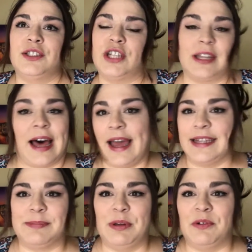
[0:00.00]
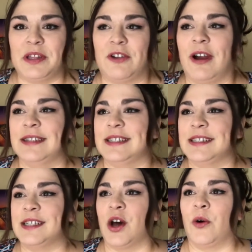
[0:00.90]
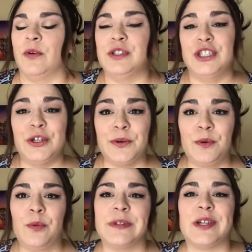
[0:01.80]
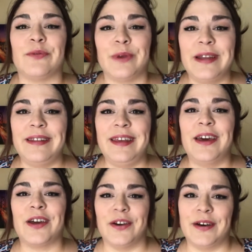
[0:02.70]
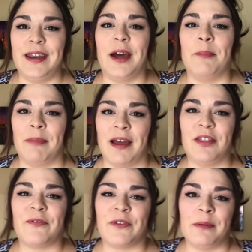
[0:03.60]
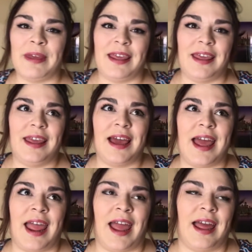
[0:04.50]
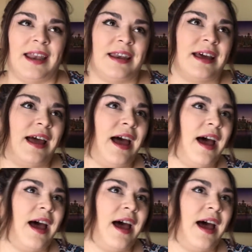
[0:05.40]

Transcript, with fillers: July has been really crazy. So June was a really good month for me and uh,